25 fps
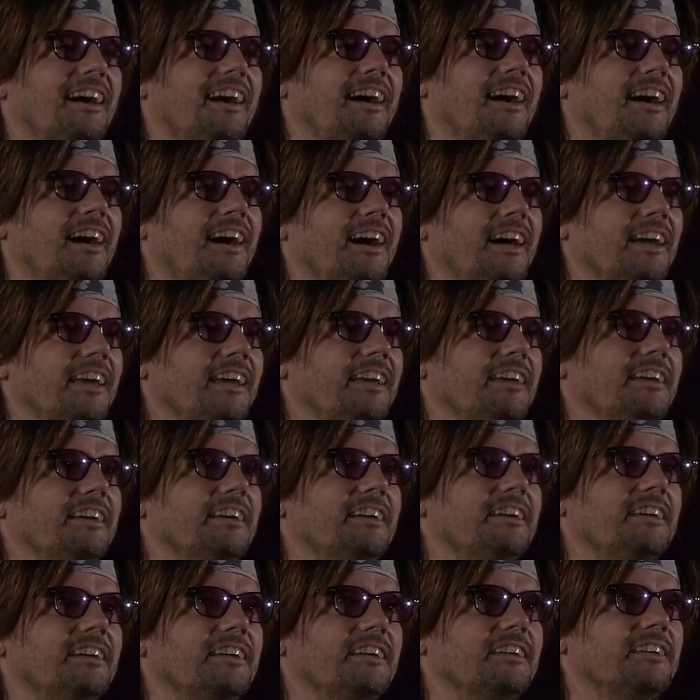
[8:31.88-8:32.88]
I
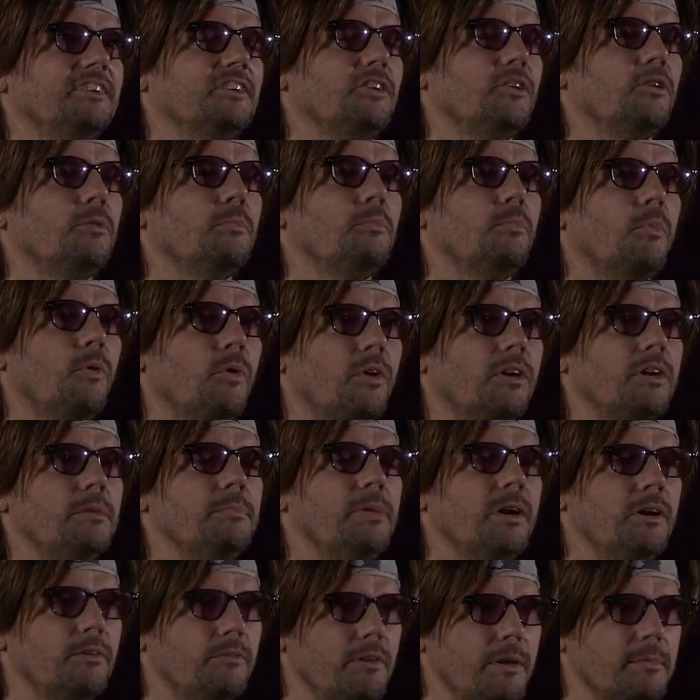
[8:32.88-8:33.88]
know more
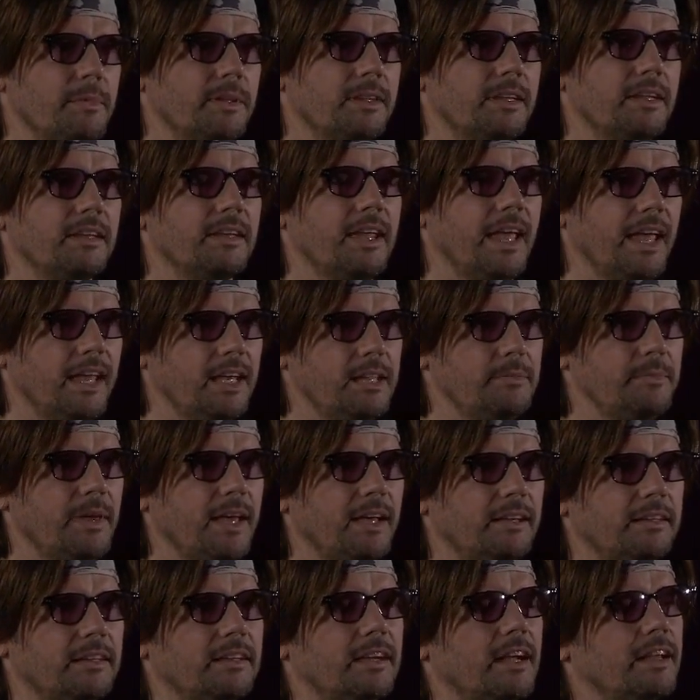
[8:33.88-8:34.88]
about women than any
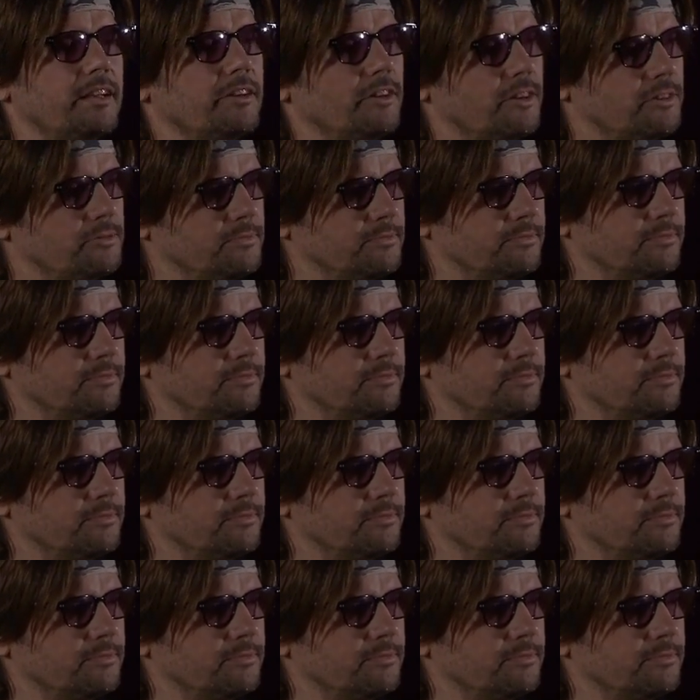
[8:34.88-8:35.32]
man that I know.